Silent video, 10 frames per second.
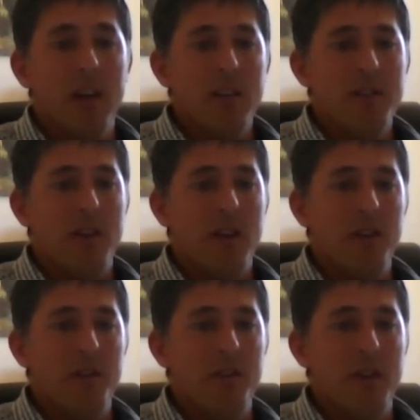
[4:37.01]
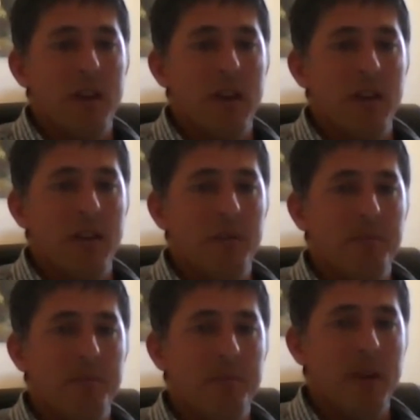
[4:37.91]
So,
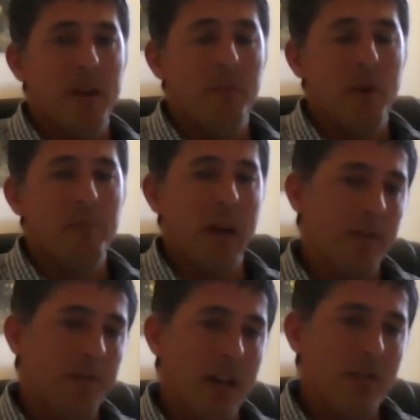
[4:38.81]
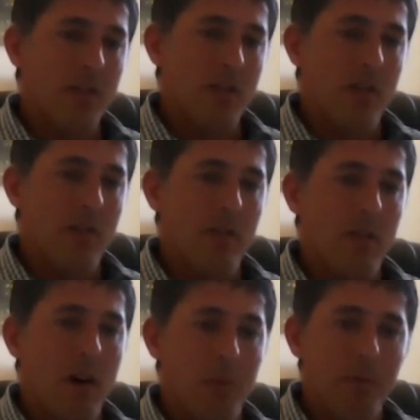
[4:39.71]
and we manufacture,
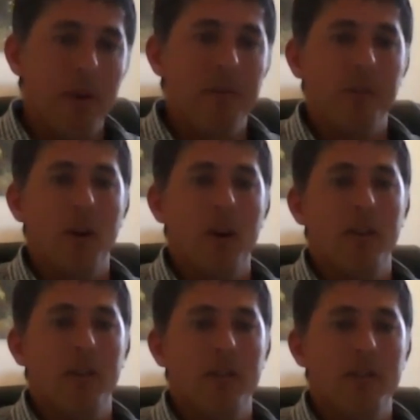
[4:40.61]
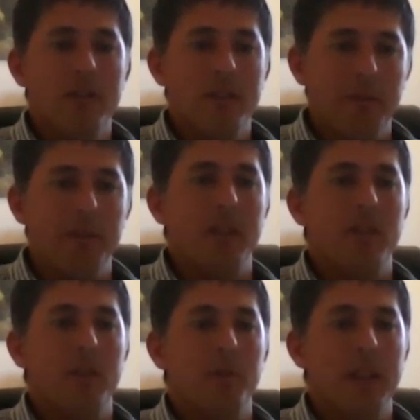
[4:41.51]
when we've got something to
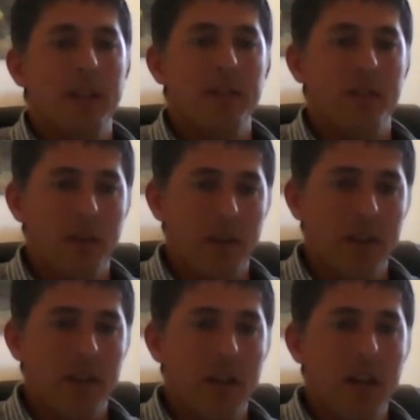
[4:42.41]
do, we need to do it.